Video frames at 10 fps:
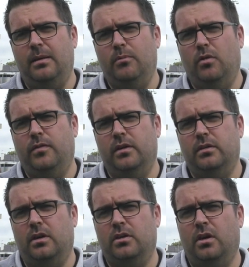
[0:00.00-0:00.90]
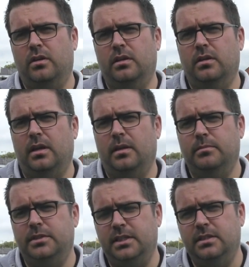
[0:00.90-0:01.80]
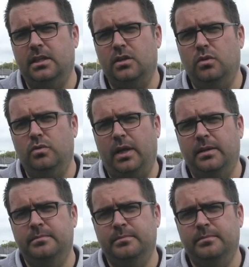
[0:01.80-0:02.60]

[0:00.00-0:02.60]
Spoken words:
of our current season ticket holding.